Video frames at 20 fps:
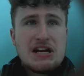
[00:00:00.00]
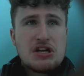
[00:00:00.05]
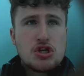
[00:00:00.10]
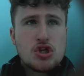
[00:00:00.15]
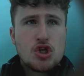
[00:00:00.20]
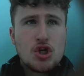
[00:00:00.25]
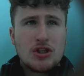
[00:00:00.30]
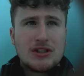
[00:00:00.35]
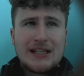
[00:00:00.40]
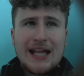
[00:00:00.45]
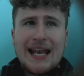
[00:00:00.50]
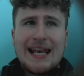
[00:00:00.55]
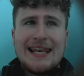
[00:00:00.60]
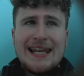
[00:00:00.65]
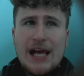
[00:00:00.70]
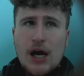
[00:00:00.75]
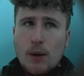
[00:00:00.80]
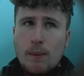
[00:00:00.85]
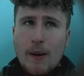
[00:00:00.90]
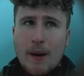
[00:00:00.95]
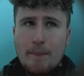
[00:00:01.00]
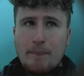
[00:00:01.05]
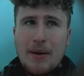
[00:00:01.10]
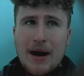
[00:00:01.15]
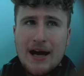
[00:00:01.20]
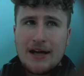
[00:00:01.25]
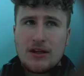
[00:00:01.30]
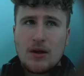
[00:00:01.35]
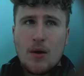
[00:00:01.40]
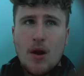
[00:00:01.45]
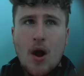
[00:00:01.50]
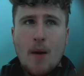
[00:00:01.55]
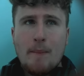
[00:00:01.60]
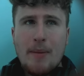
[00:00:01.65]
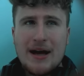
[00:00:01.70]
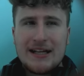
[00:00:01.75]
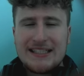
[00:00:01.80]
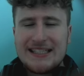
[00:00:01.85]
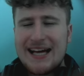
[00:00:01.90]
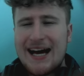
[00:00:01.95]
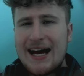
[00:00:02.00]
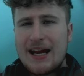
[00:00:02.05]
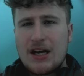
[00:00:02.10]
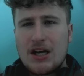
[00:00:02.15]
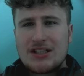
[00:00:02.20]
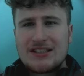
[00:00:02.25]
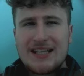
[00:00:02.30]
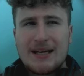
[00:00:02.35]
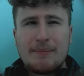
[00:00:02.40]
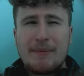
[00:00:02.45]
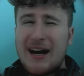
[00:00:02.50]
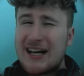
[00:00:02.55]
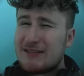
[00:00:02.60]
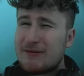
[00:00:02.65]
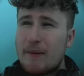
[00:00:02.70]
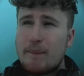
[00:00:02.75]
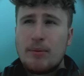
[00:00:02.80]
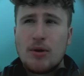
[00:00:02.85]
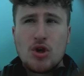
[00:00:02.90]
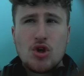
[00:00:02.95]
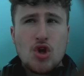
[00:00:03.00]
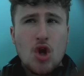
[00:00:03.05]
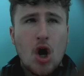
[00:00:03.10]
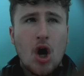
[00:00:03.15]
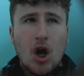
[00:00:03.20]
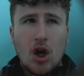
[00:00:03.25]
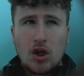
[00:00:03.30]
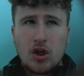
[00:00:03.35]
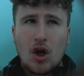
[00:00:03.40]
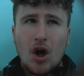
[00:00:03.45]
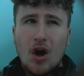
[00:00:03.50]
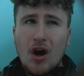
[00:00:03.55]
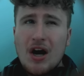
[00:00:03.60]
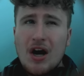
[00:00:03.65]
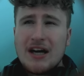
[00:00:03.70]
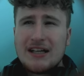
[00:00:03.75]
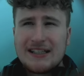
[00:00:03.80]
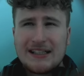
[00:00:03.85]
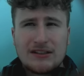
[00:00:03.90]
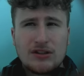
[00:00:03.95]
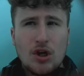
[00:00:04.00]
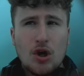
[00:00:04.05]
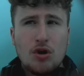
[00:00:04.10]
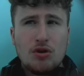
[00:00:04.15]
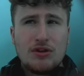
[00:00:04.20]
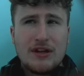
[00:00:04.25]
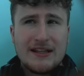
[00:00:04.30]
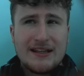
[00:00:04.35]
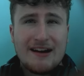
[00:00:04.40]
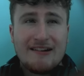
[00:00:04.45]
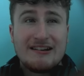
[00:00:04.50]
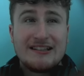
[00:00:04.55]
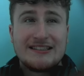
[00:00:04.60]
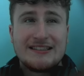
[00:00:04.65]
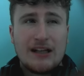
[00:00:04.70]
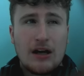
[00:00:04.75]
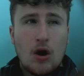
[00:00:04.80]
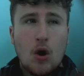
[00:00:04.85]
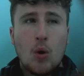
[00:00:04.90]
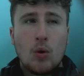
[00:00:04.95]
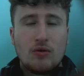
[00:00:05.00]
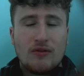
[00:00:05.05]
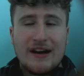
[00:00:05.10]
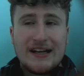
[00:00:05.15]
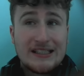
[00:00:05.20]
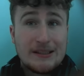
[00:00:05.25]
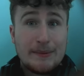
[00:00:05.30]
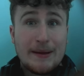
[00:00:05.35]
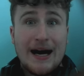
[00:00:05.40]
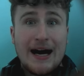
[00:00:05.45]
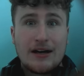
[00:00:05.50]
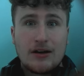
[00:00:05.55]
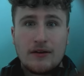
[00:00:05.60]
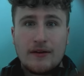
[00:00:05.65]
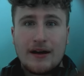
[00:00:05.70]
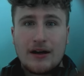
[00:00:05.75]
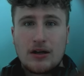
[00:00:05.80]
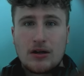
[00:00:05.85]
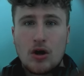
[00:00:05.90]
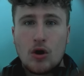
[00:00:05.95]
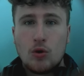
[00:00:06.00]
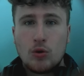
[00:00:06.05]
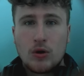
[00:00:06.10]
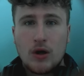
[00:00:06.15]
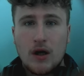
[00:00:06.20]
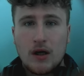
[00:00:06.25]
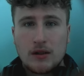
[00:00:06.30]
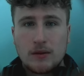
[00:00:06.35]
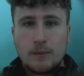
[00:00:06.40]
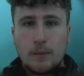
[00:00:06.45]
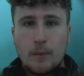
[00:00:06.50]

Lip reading: Just a little bit better than a Bettie and Saint-Maximin, but not a lot, because I do think there is still upgrades to be had on that Cole card.